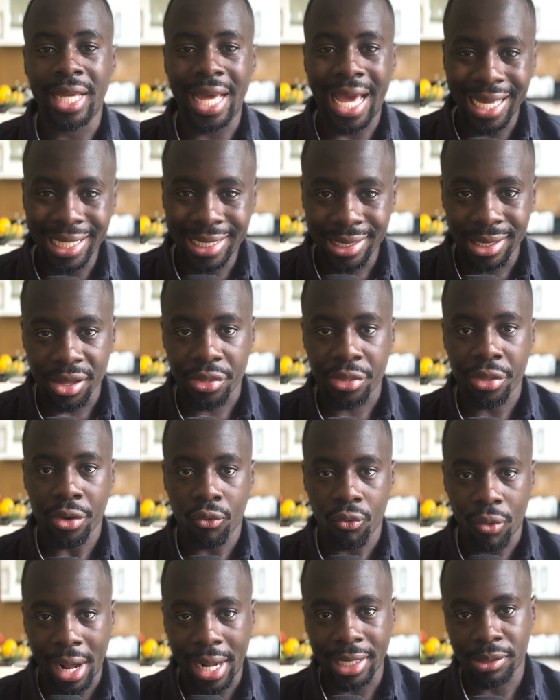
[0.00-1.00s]
80th
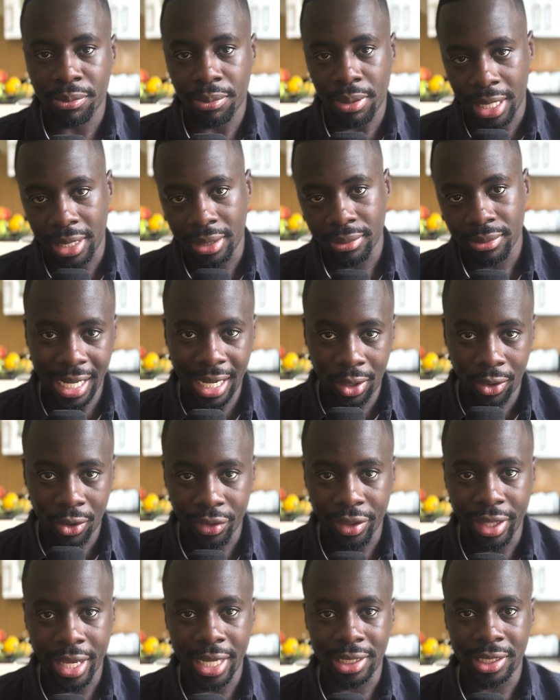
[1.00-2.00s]
ranked player on
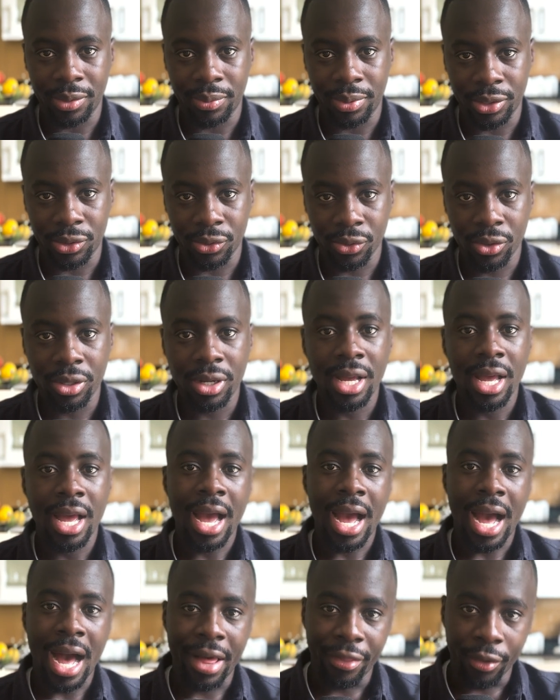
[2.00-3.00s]
the ATP Tour
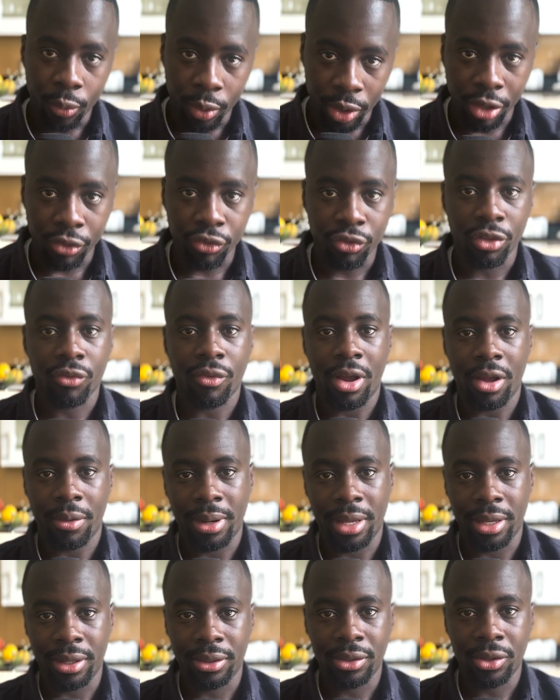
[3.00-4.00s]
and the 100th ranked
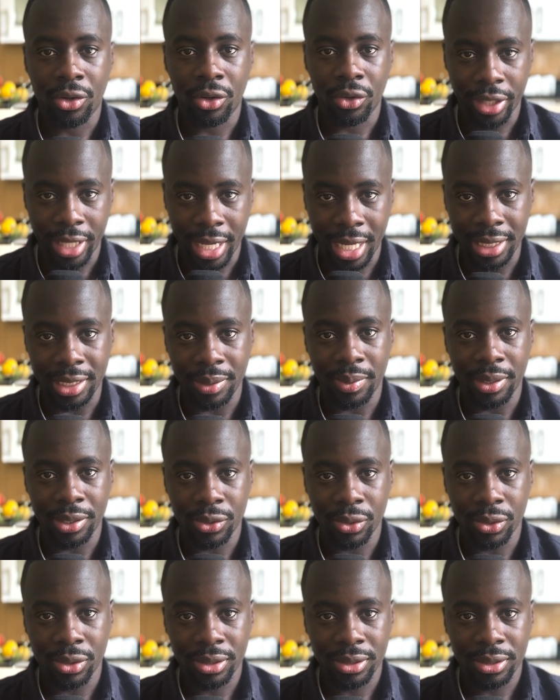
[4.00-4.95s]
player on the ATP Tour.